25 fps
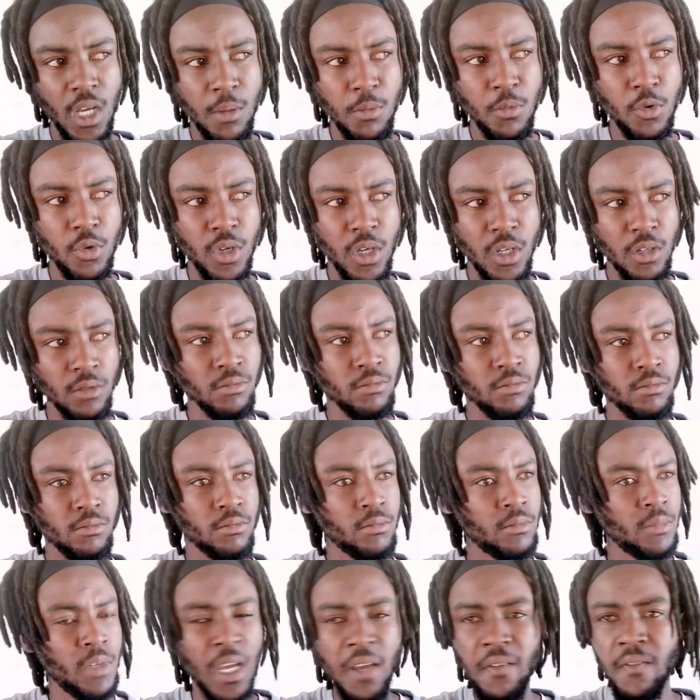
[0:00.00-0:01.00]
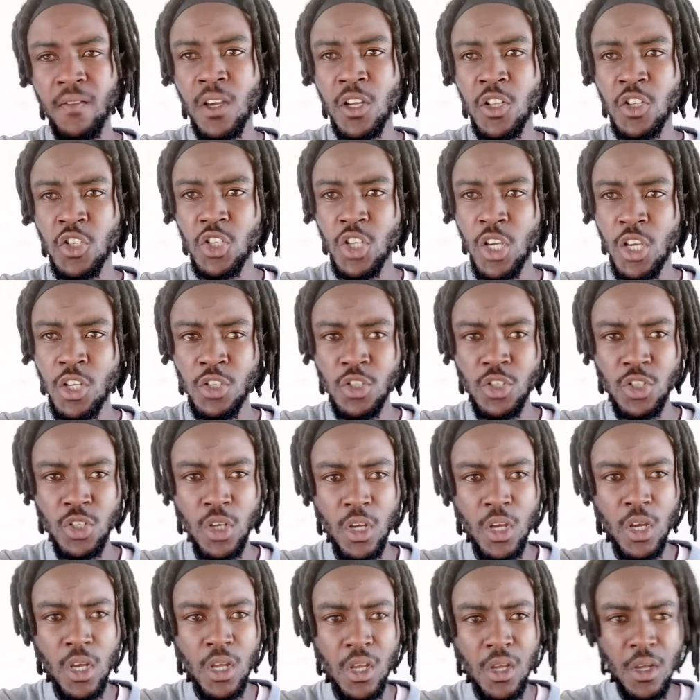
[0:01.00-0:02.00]
you can, life can change.
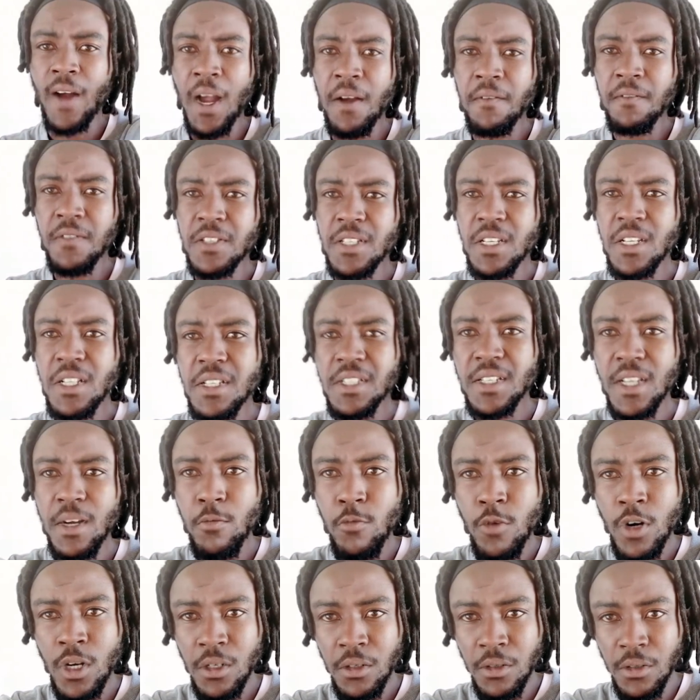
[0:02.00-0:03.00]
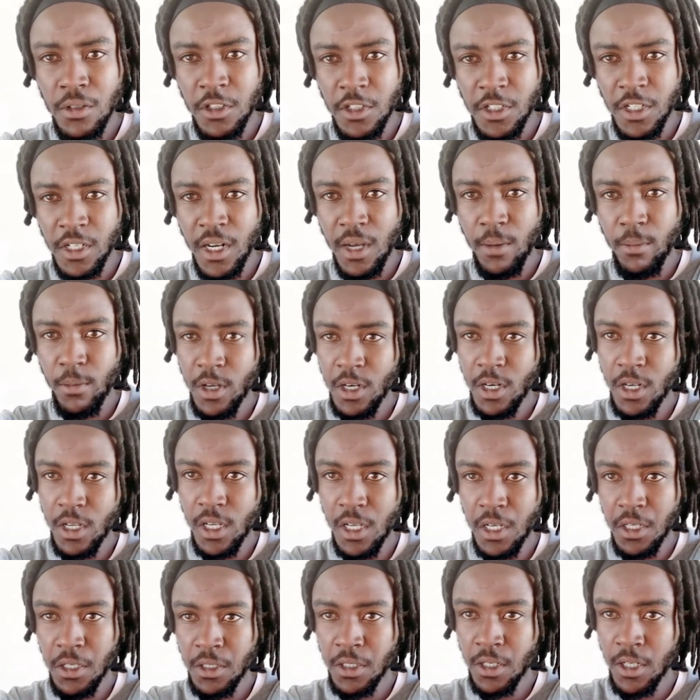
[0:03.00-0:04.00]
I've seen someone, it's an
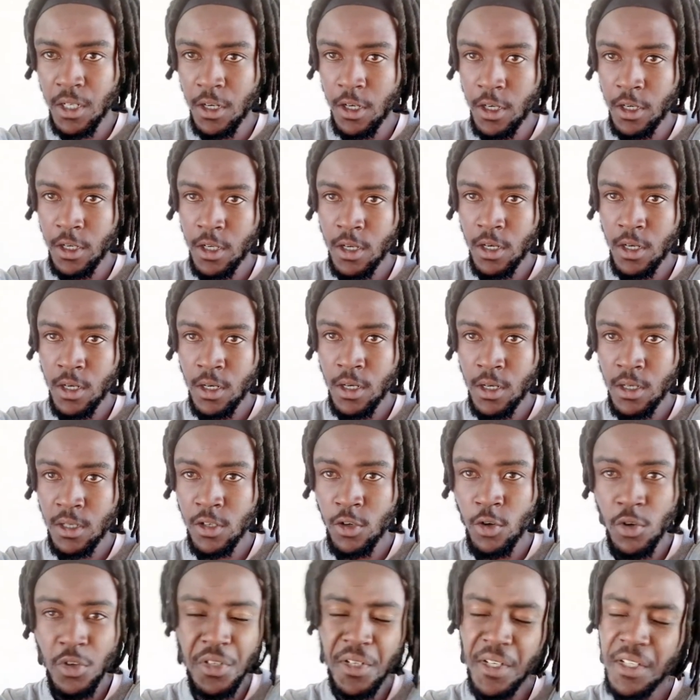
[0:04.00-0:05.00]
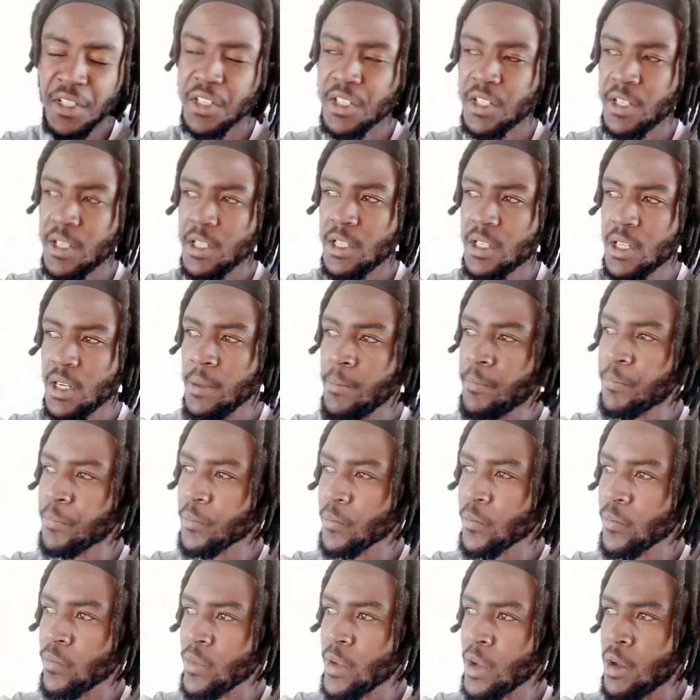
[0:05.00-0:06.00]
American content creator.
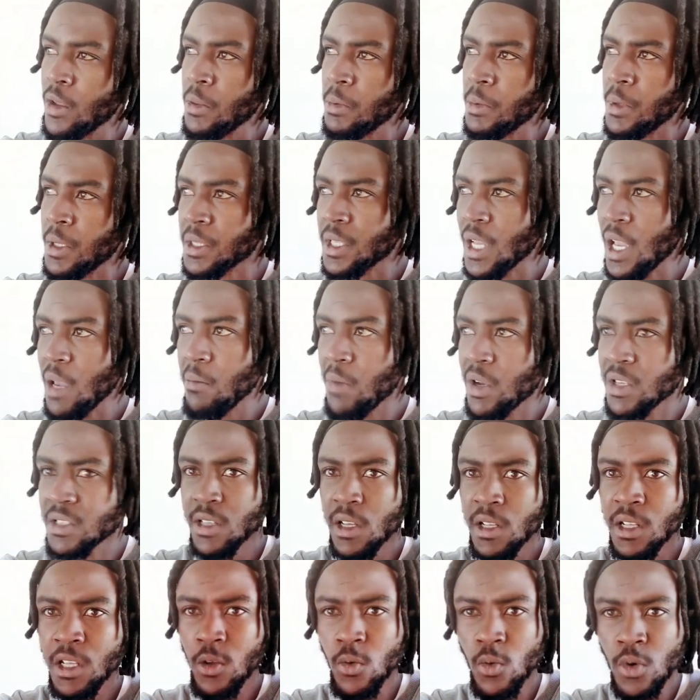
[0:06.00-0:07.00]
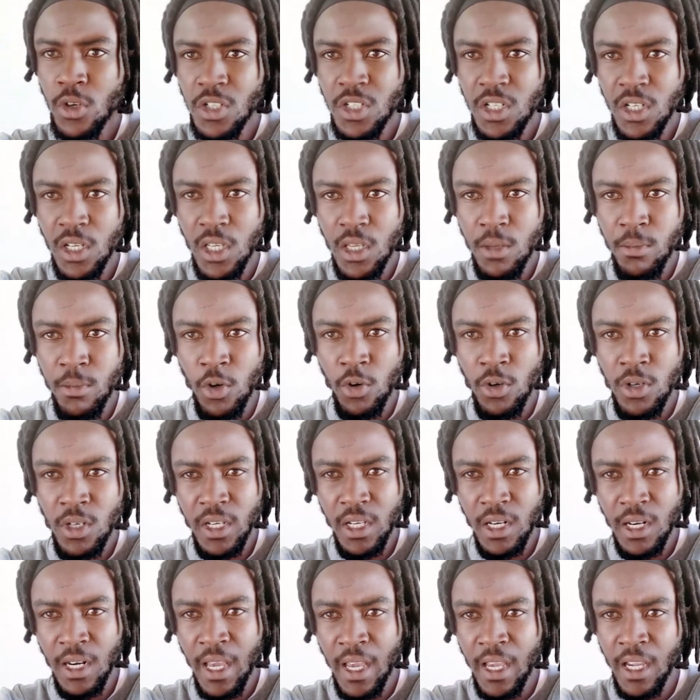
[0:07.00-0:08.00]
The time I started watching him, he only
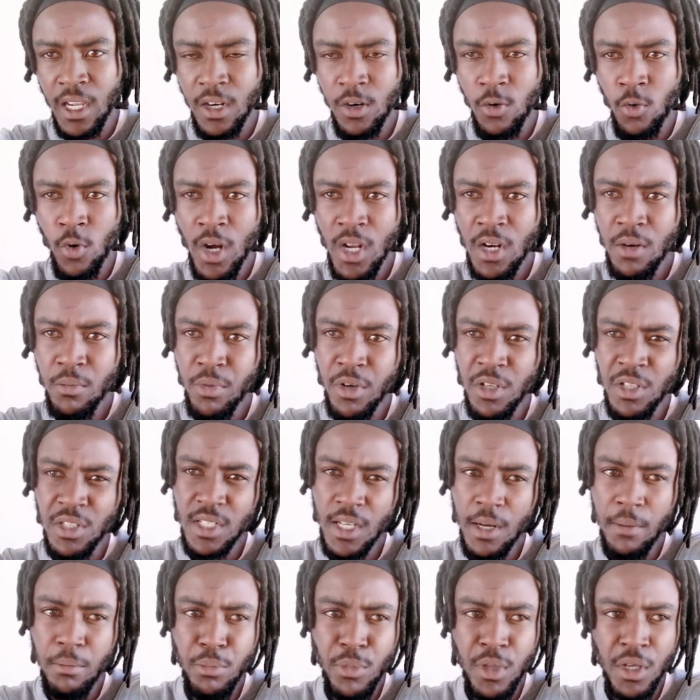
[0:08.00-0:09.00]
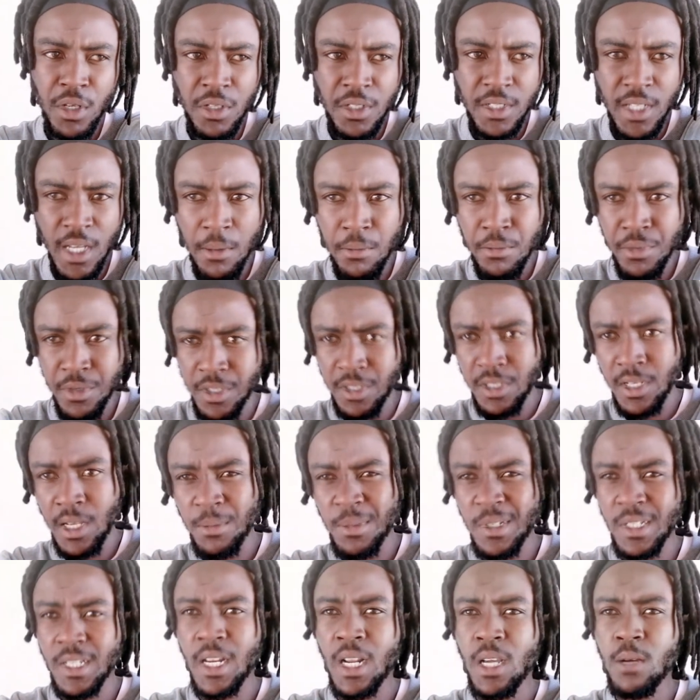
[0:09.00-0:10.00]
had like 1 point something
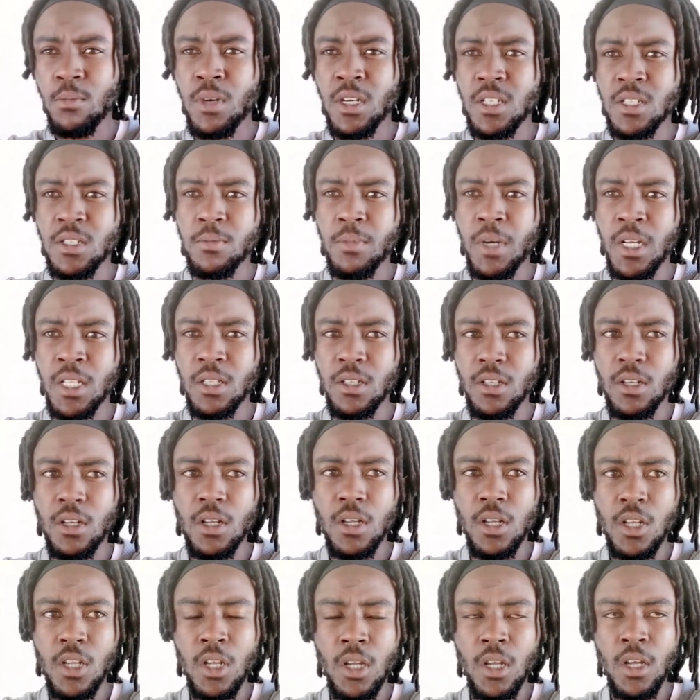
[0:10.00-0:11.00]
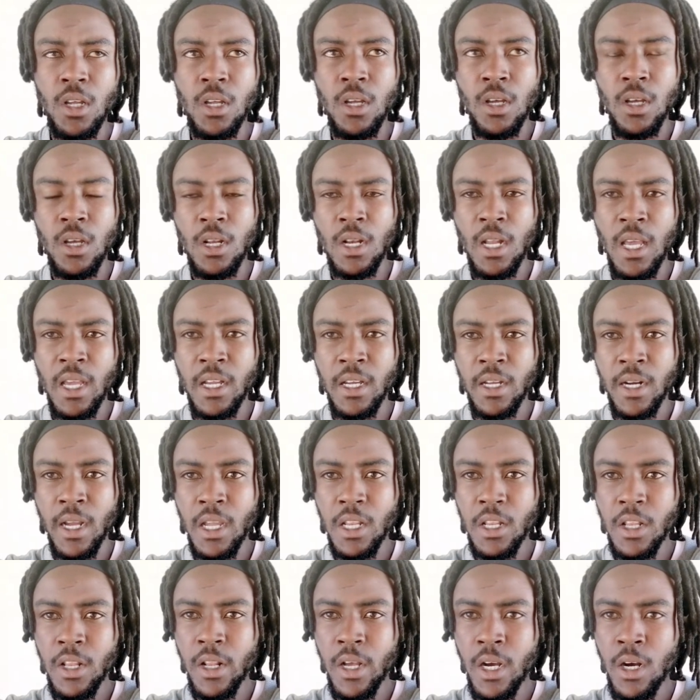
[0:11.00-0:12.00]
subscribers, but like
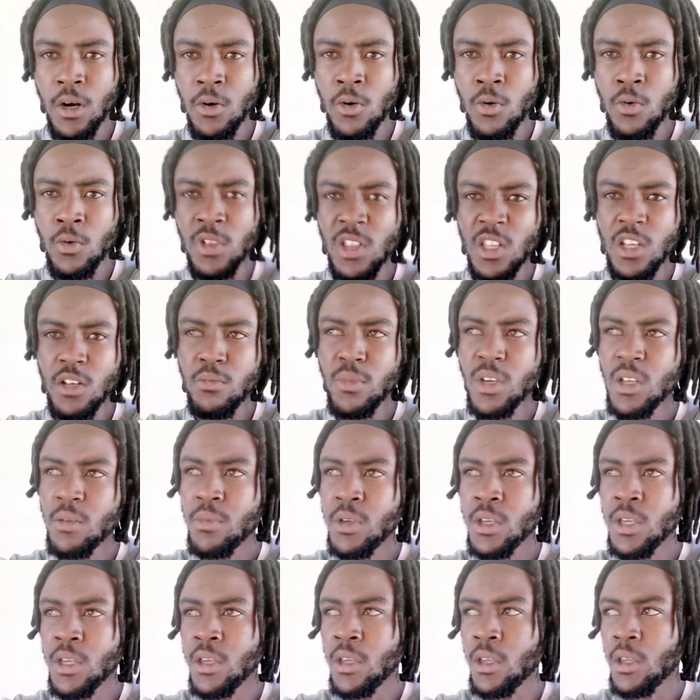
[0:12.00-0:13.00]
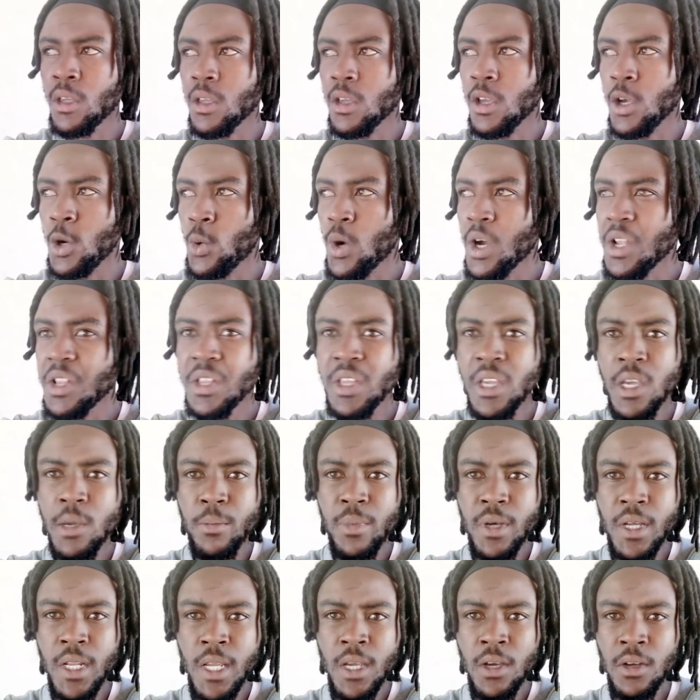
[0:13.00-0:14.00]
right now, within maybe a 1 year
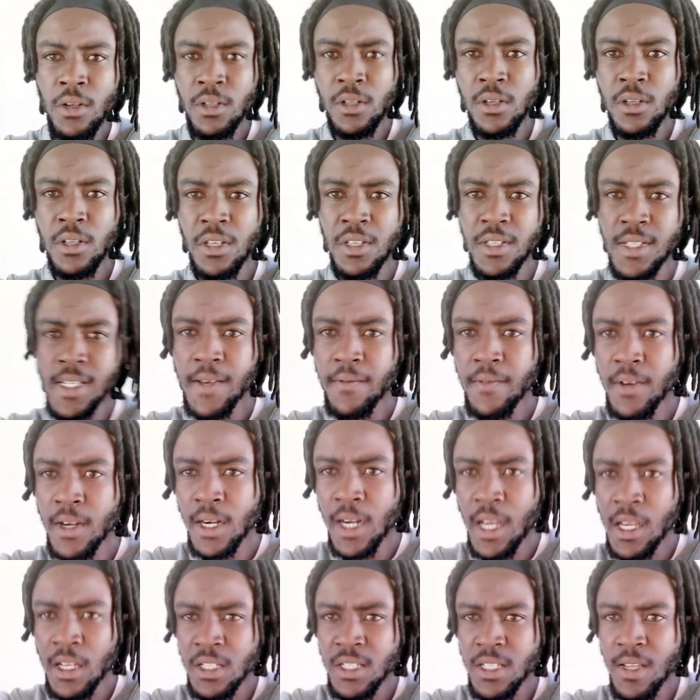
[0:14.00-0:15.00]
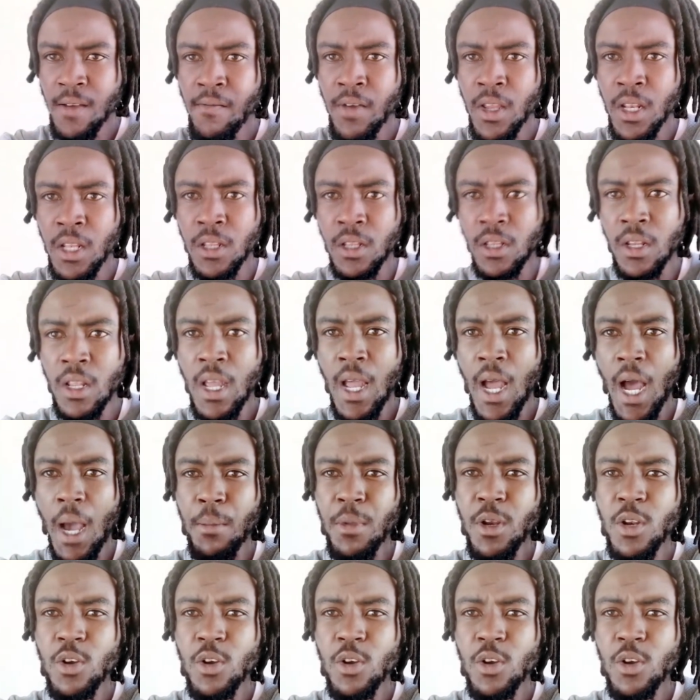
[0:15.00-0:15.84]
period, he's having like 36